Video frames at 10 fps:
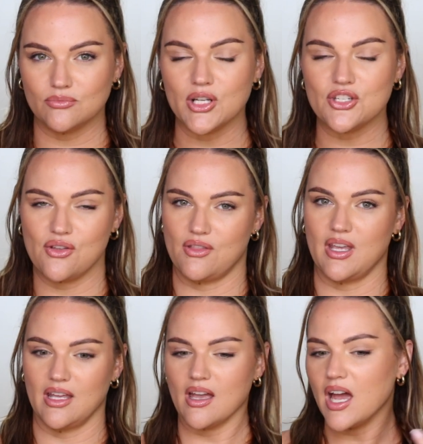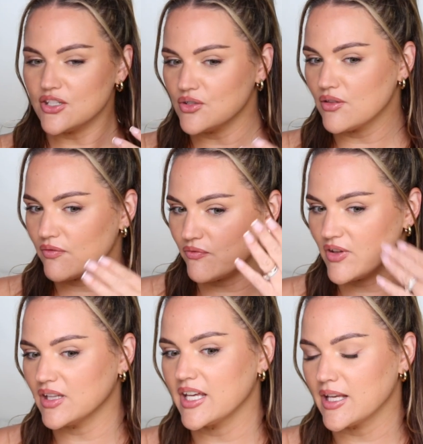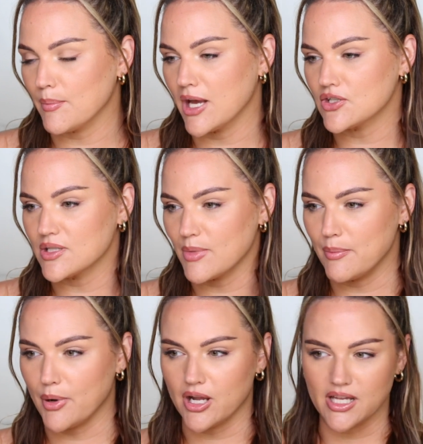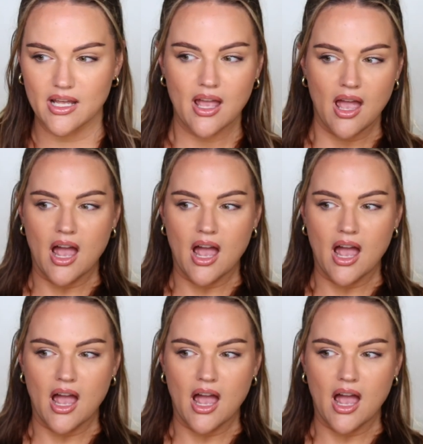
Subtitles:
What do you think? I do feel like it matches my body.